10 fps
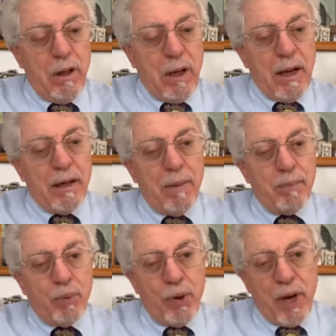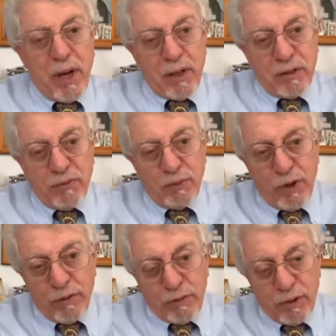Hannah prays
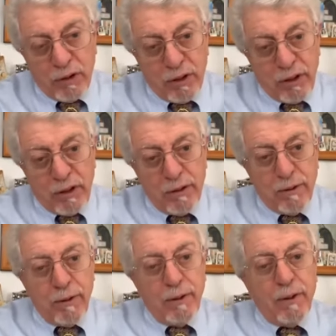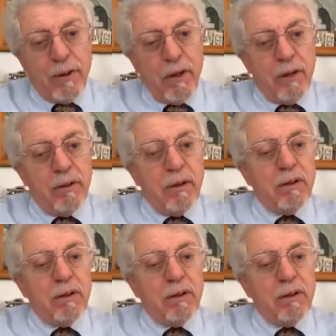fervently in the